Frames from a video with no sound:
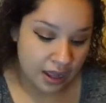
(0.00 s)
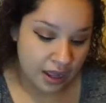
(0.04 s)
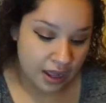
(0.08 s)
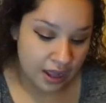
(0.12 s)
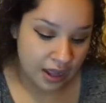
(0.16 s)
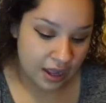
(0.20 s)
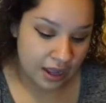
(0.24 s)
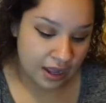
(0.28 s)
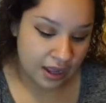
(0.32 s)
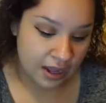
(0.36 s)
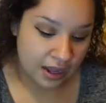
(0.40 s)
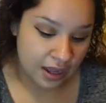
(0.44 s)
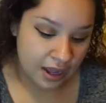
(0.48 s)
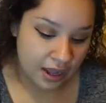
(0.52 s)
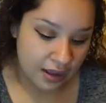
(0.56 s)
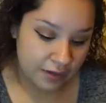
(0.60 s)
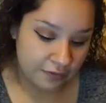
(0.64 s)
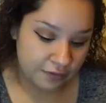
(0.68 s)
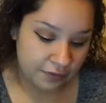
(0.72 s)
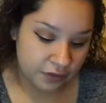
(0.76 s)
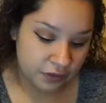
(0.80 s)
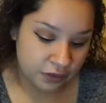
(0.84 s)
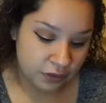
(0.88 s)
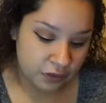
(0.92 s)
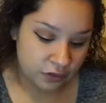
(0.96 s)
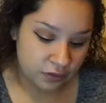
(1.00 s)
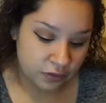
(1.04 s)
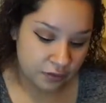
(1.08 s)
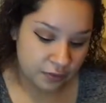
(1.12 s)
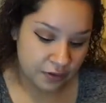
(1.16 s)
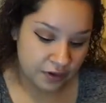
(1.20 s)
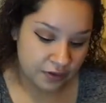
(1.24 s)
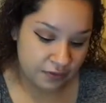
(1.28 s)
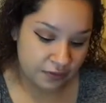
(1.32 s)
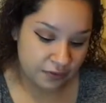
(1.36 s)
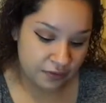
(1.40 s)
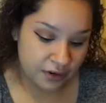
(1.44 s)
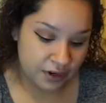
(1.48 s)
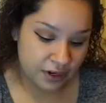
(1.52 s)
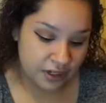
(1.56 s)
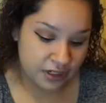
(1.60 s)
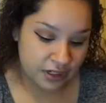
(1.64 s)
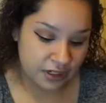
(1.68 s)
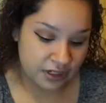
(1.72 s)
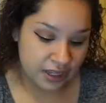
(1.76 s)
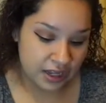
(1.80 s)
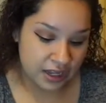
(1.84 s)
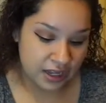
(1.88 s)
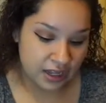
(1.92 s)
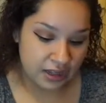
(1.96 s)
I have two of my friends
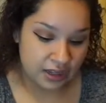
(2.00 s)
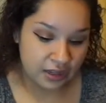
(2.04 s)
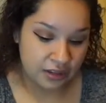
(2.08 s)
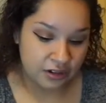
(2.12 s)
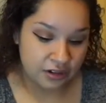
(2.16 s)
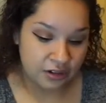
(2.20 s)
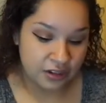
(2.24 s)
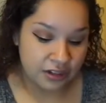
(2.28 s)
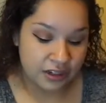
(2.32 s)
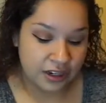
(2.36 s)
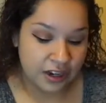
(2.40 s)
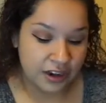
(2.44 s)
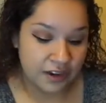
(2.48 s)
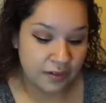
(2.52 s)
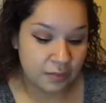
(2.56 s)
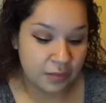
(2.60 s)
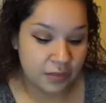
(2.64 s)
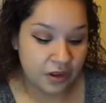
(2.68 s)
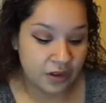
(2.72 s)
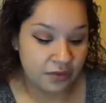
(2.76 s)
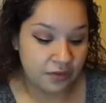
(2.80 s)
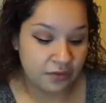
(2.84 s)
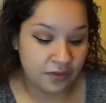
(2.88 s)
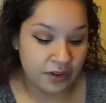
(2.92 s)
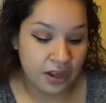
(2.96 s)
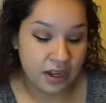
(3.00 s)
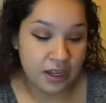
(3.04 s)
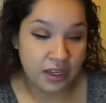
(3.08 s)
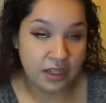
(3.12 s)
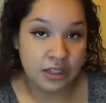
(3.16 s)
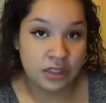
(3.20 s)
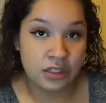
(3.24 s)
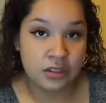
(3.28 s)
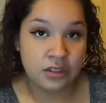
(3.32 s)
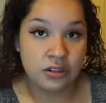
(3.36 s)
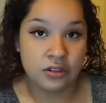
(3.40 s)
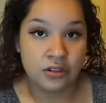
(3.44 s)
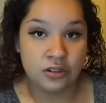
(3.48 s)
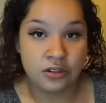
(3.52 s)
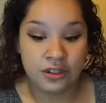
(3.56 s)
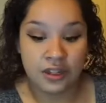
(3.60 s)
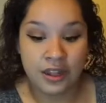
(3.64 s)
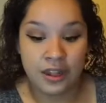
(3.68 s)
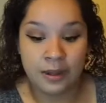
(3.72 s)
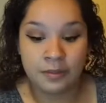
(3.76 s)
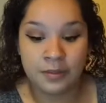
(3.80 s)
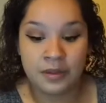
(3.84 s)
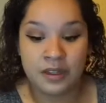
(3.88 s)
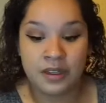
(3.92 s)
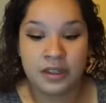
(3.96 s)
that literally gave me advice to do
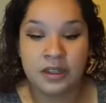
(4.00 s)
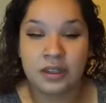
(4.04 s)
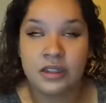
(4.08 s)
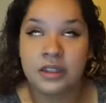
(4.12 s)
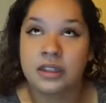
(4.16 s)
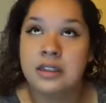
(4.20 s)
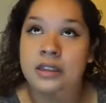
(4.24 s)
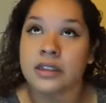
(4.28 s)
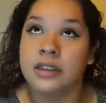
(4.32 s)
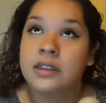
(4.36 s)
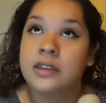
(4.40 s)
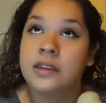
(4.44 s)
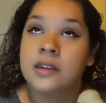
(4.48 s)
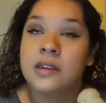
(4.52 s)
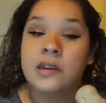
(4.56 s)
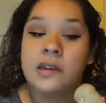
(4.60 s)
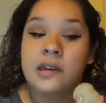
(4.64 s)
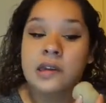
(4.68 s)
that, because,